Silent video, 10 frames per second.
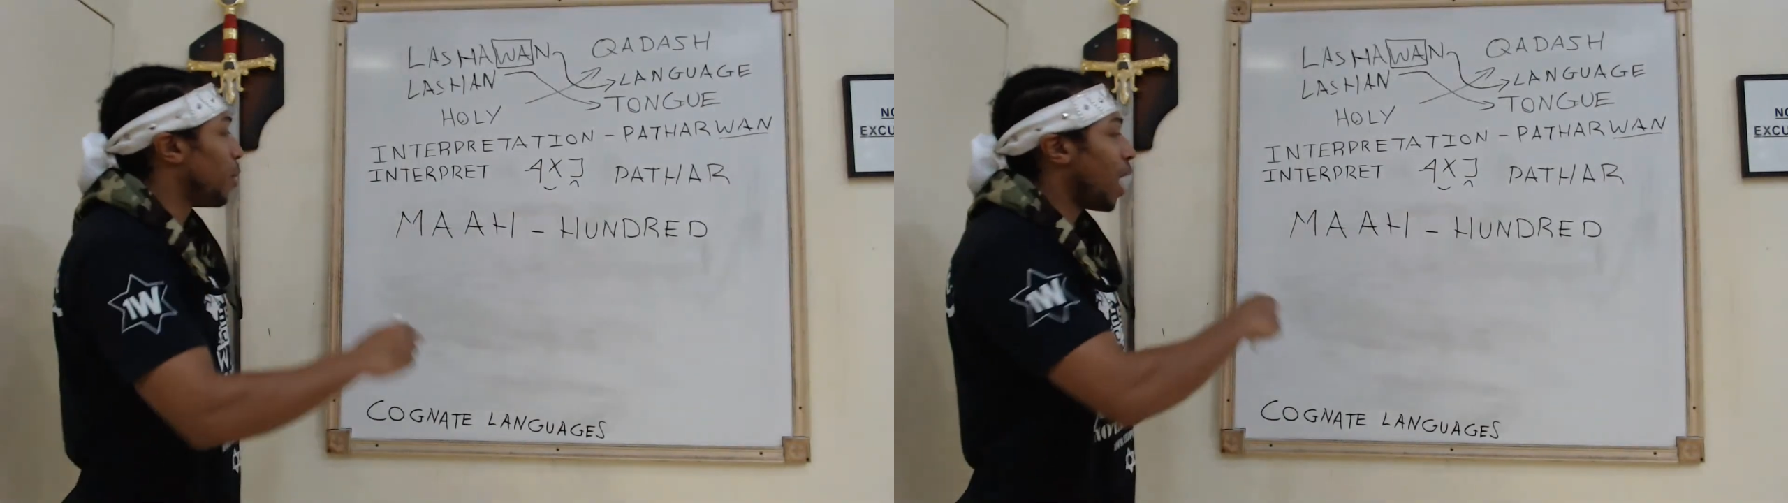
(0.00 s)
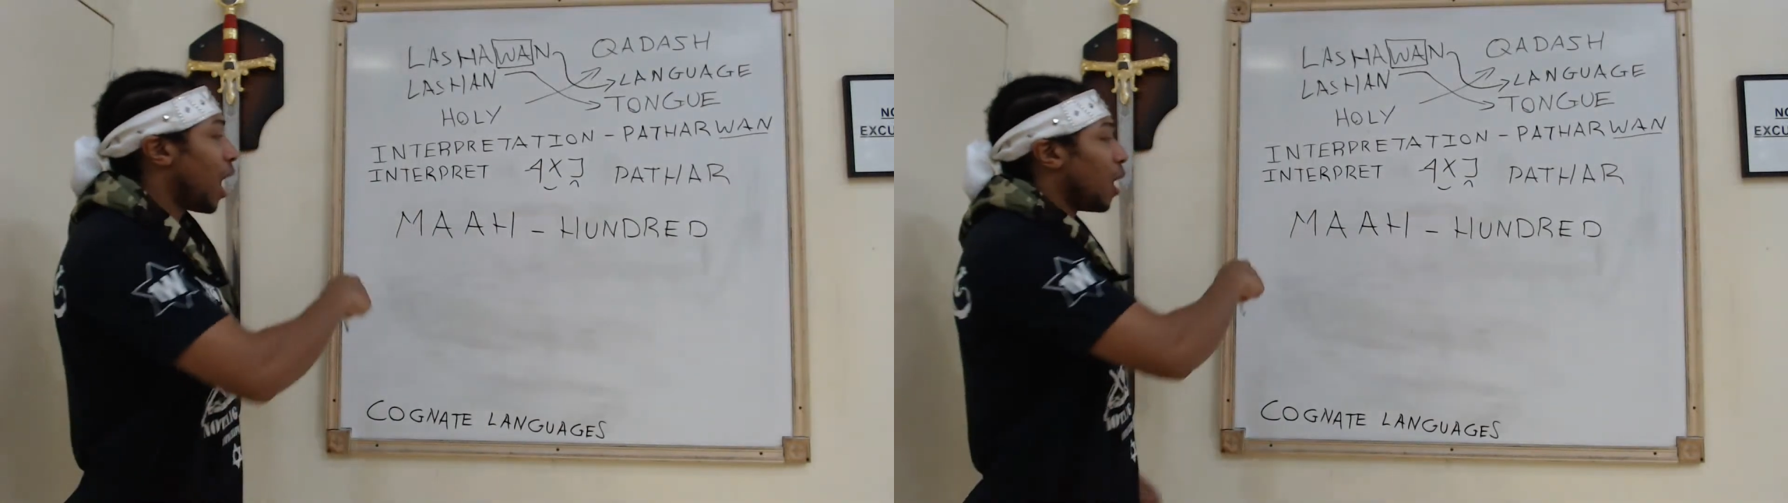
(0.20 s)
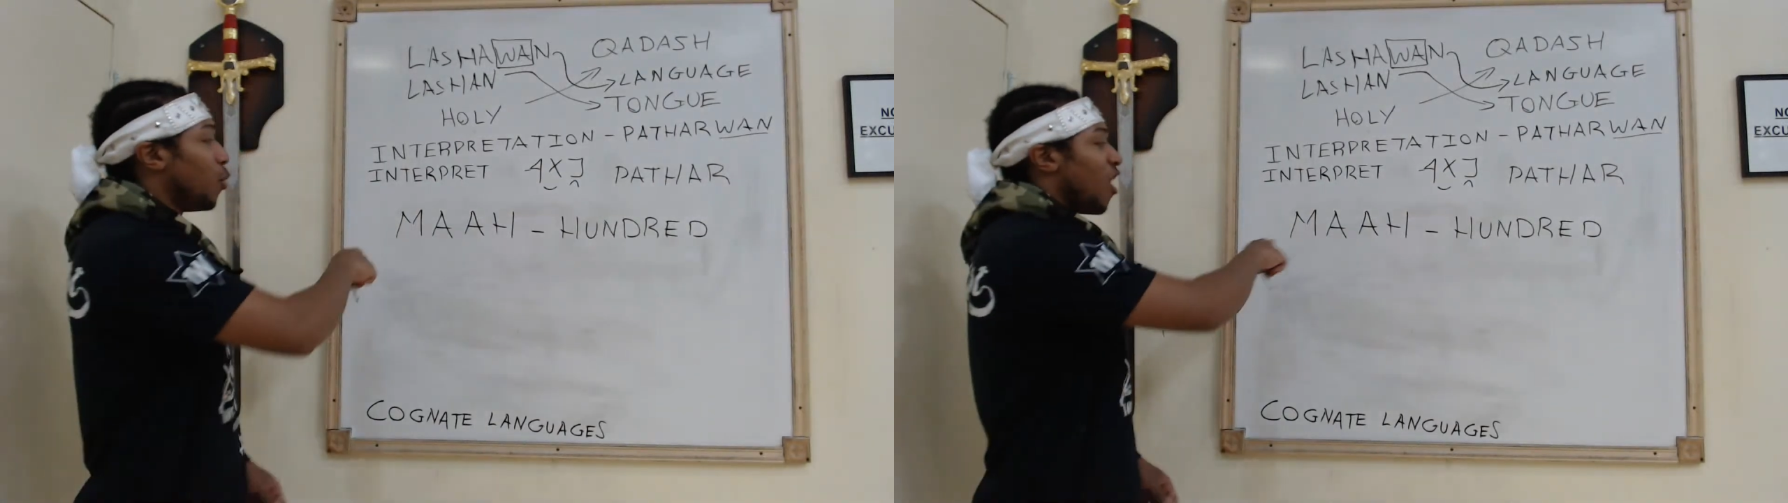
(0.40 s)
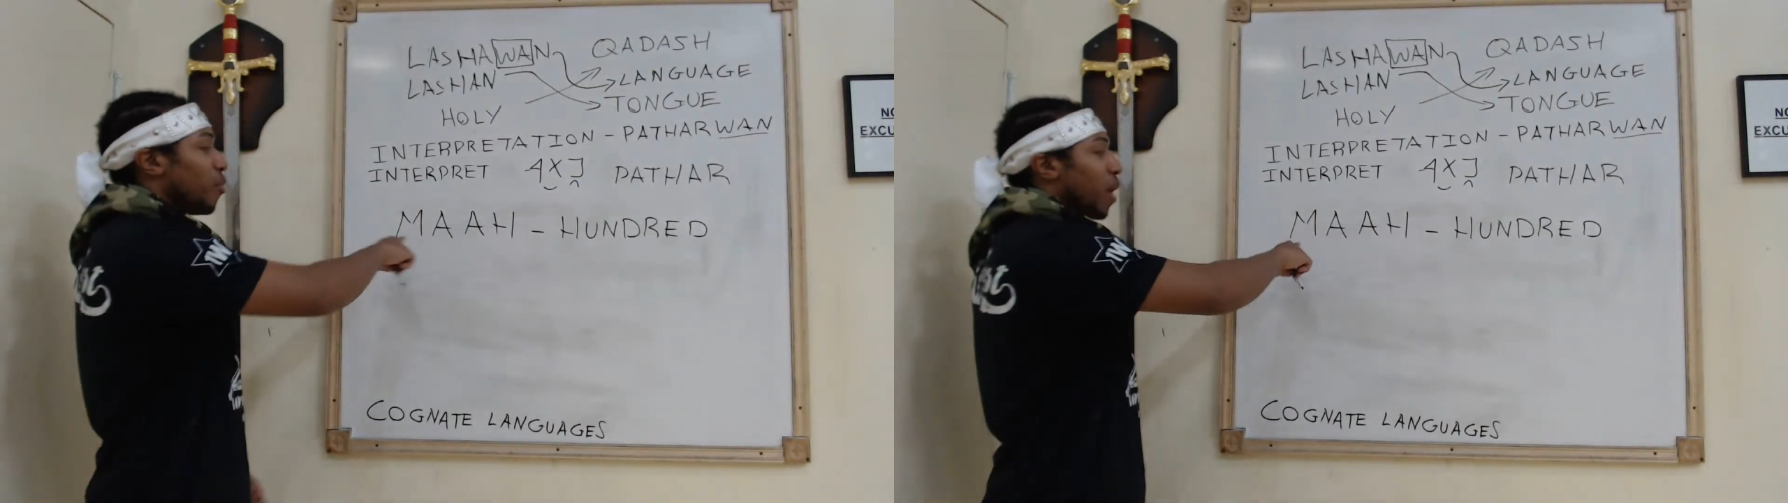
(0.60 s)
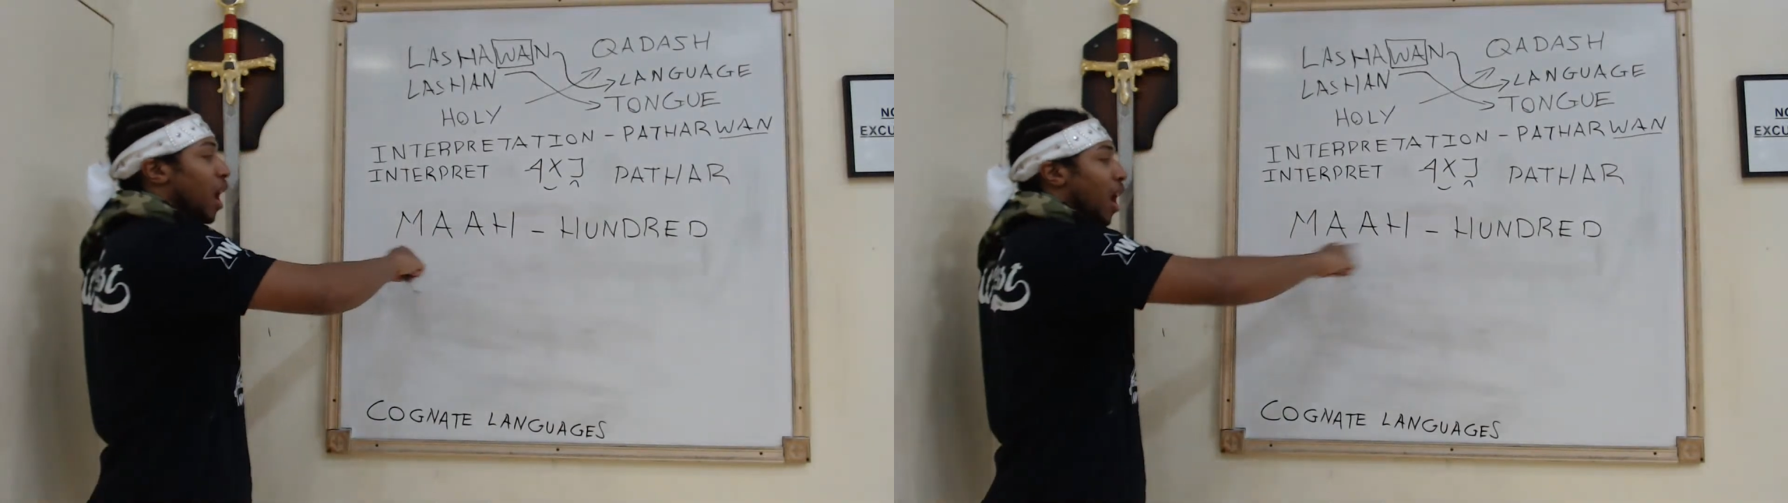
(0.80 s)

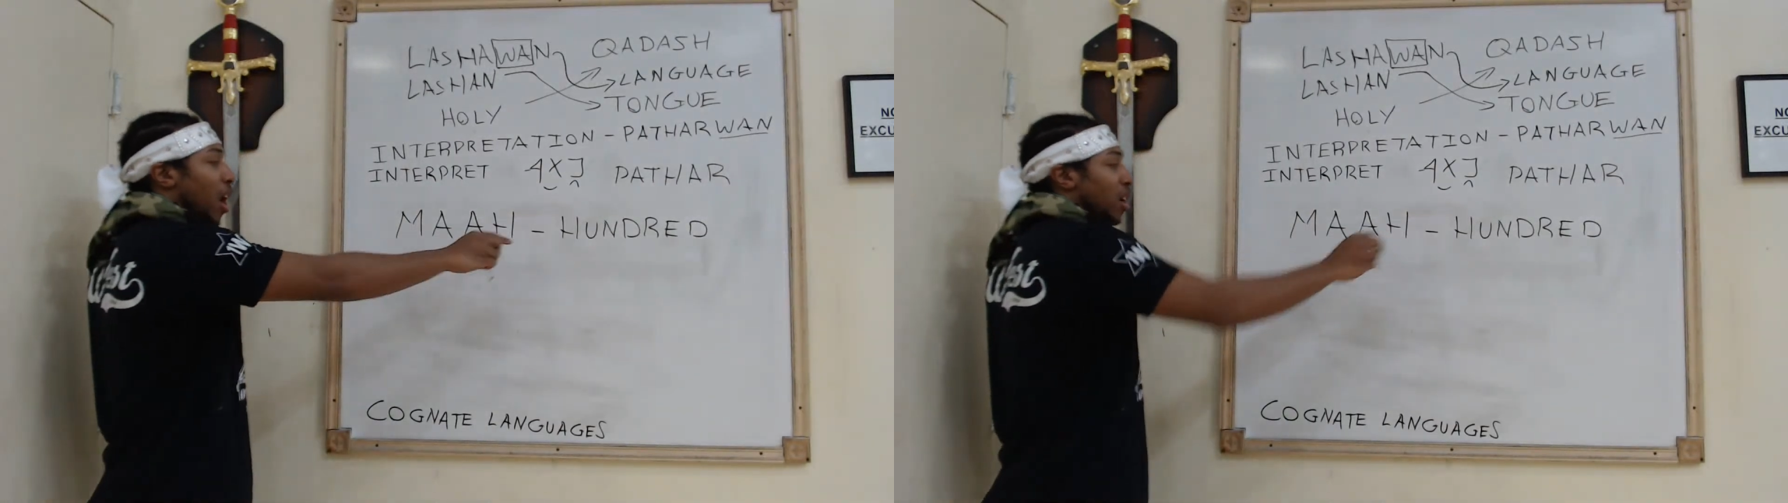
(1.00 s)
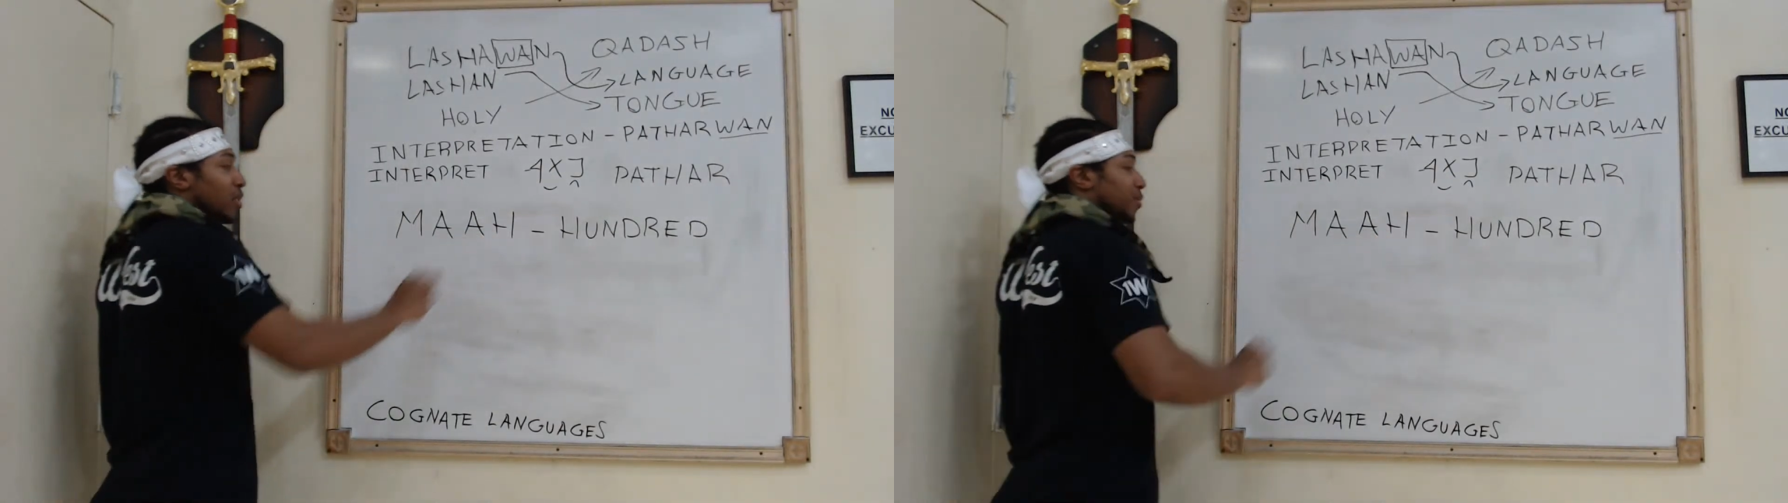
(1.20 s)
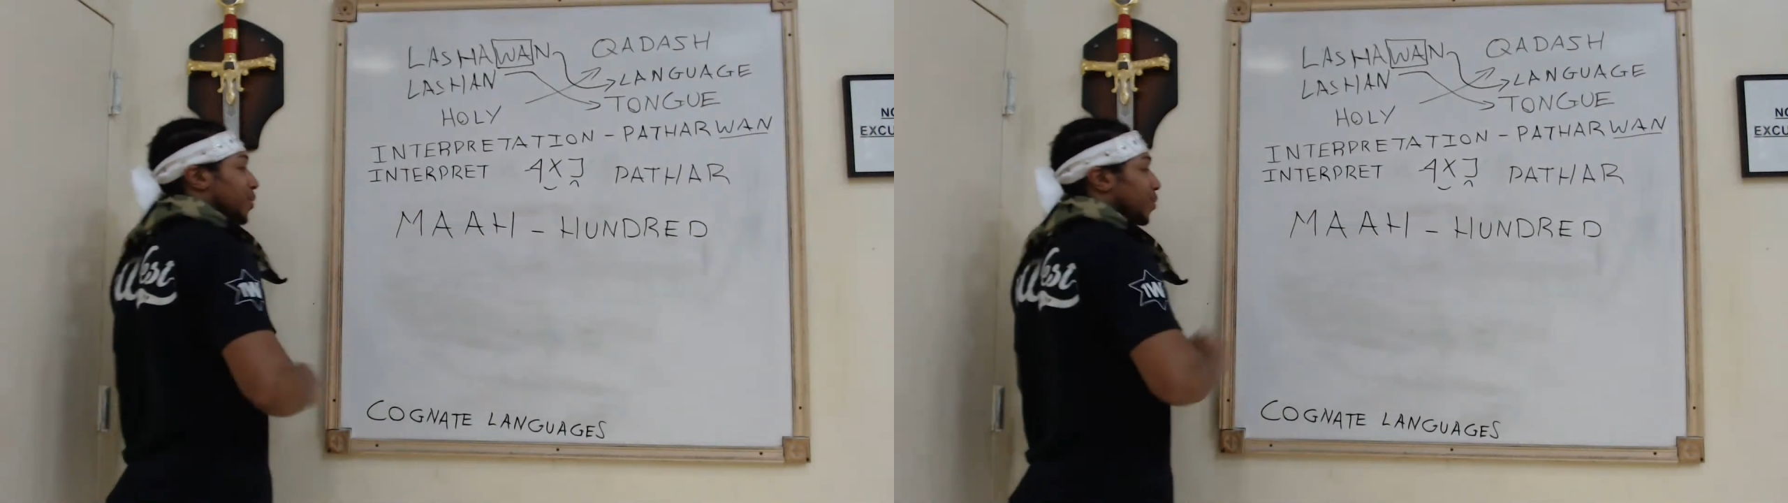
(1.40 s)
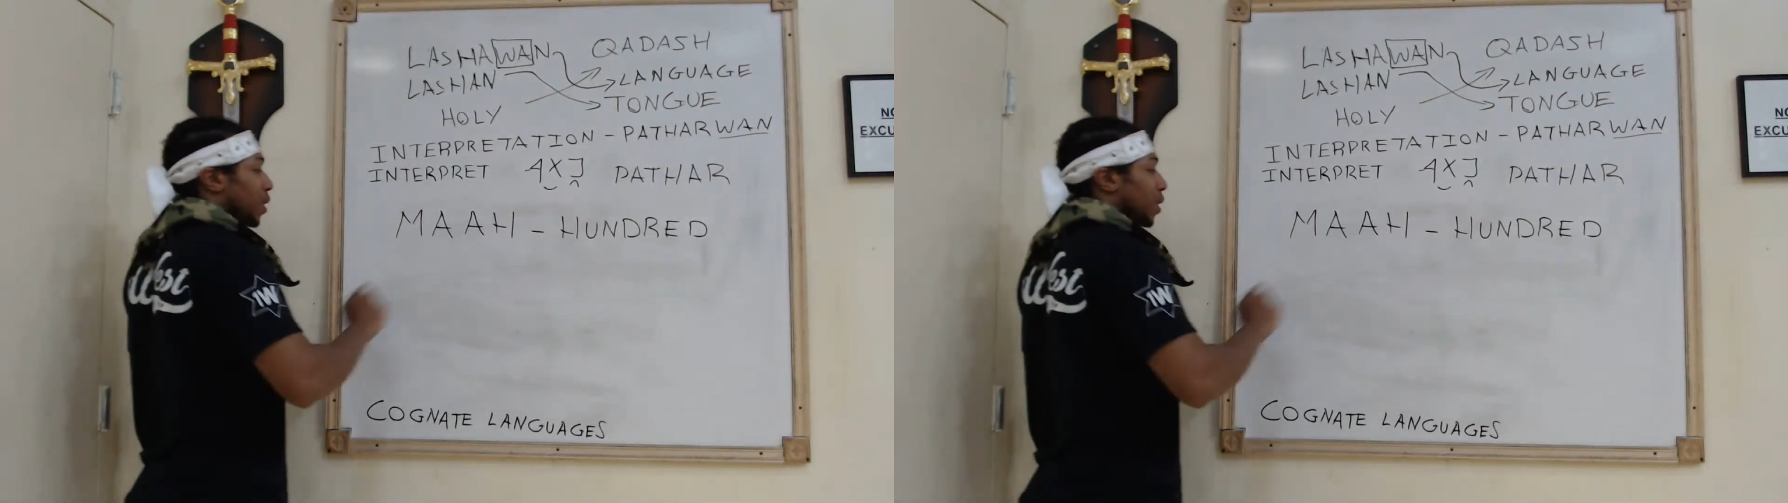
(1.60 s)
Ma,